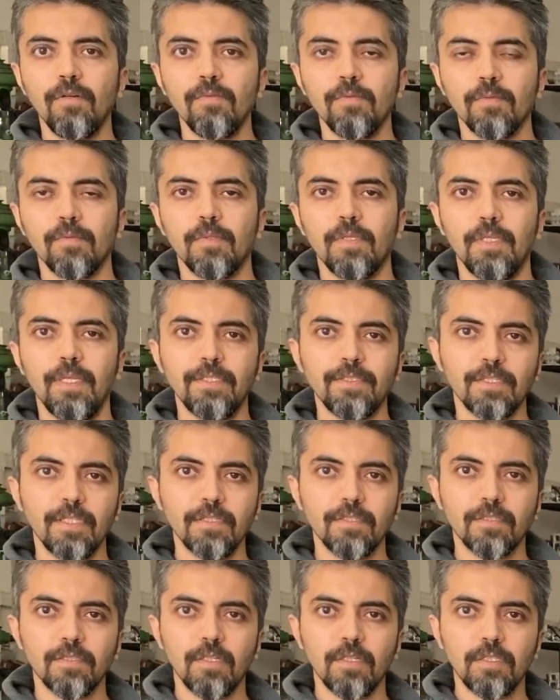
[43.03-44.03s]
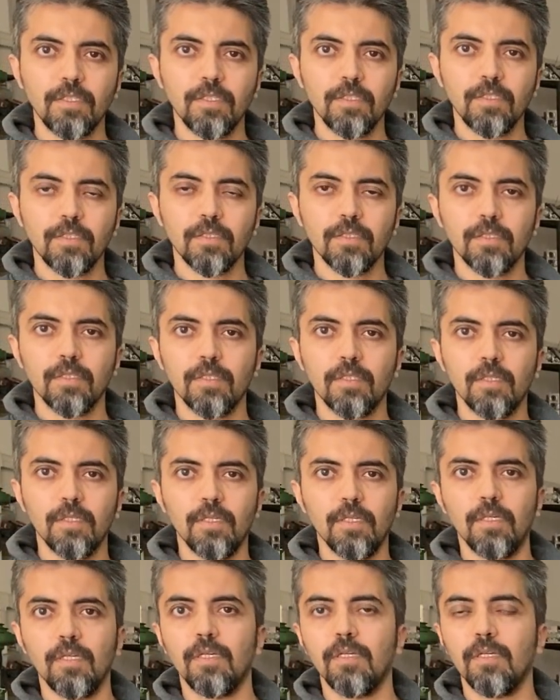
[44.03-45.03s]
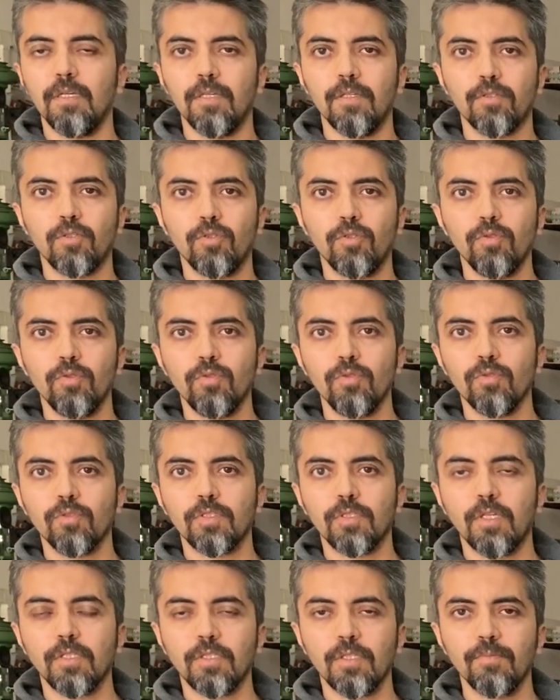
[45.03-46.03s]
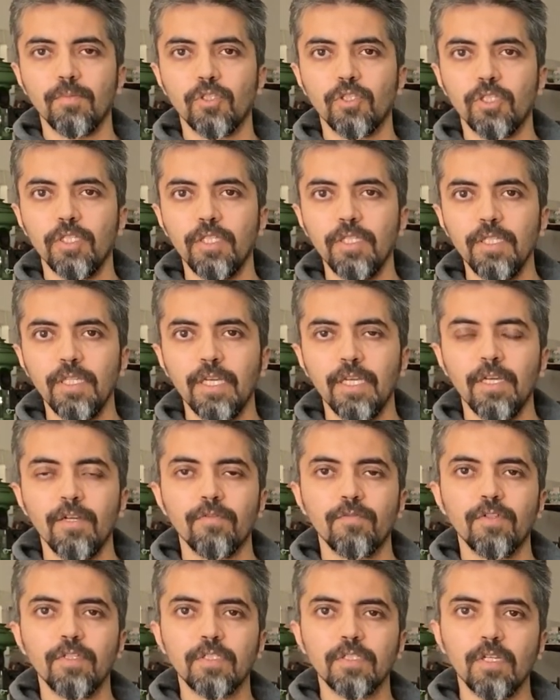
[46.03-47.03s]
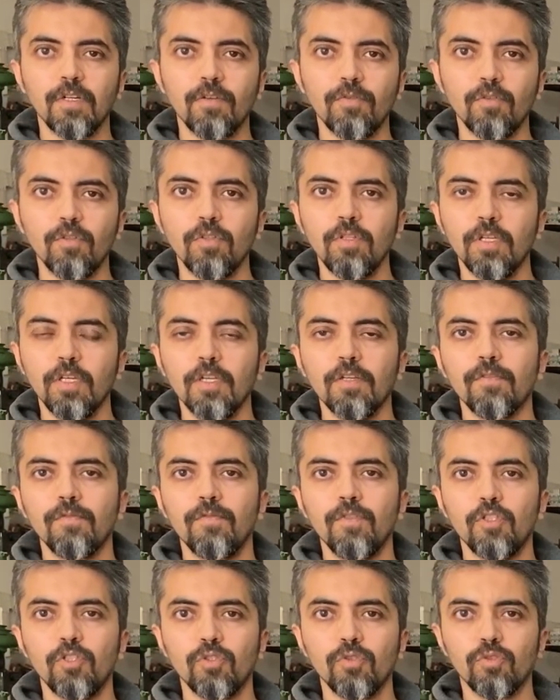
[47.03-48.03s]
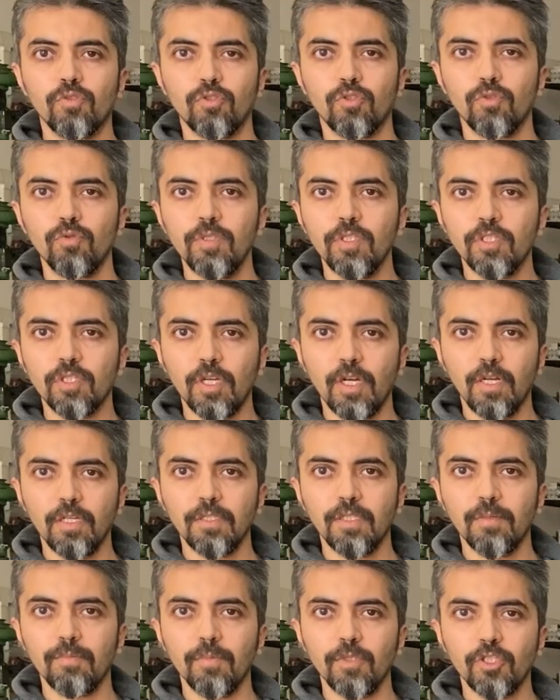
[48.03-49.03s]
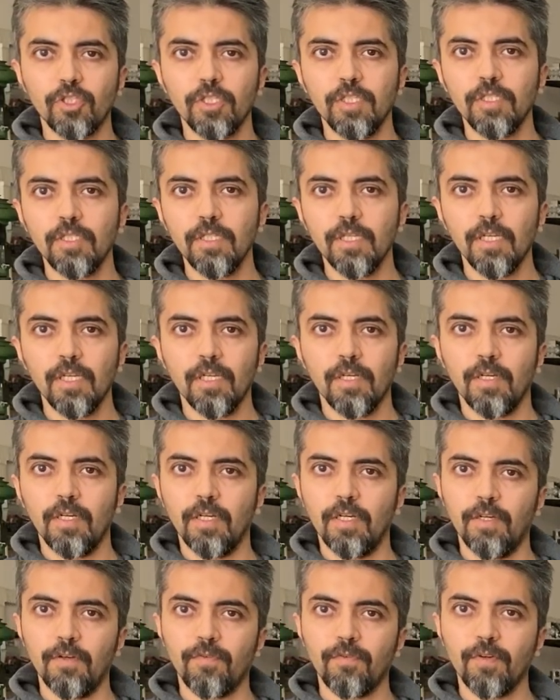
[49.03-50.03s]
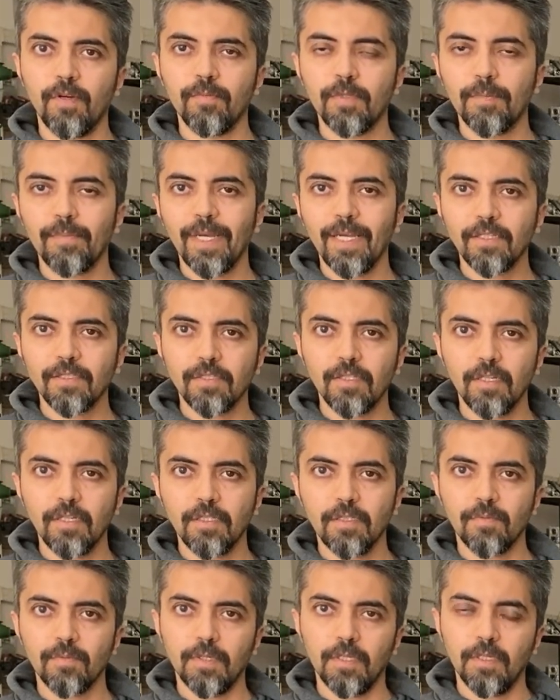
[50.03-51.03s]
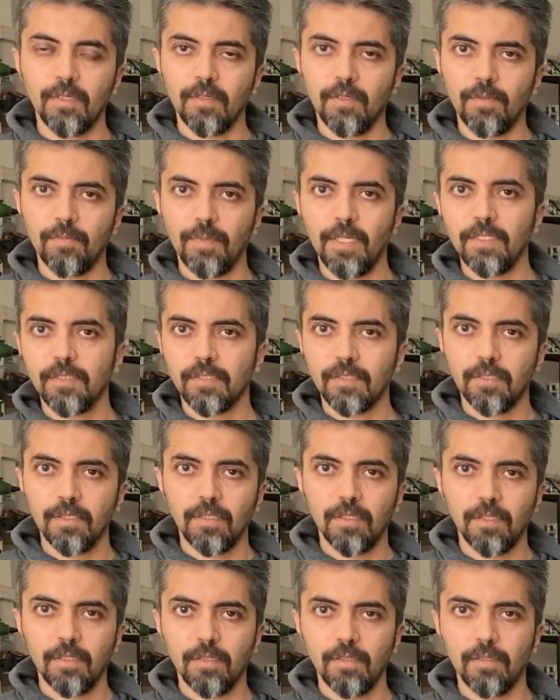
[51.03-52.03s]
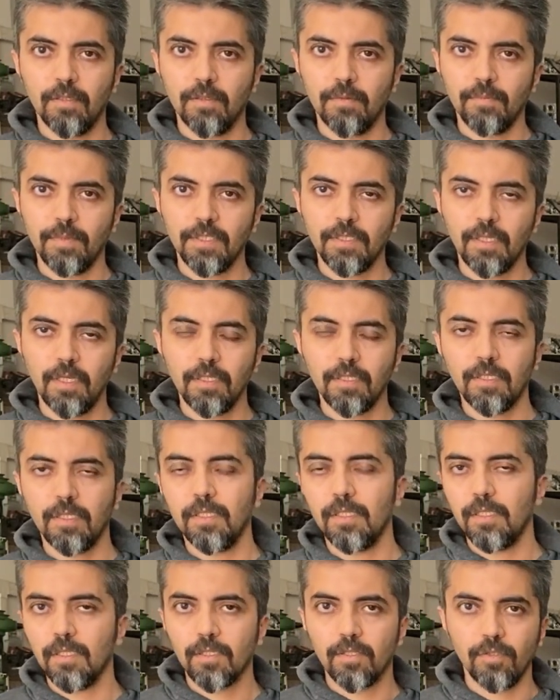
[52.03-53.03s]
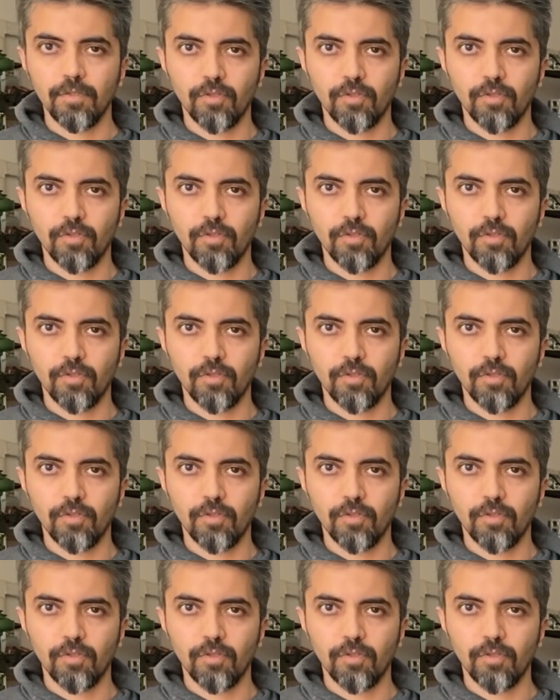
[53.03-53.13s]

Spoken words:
let's get started to start the machine. First of all, we should switch on the machine from the back side beside the control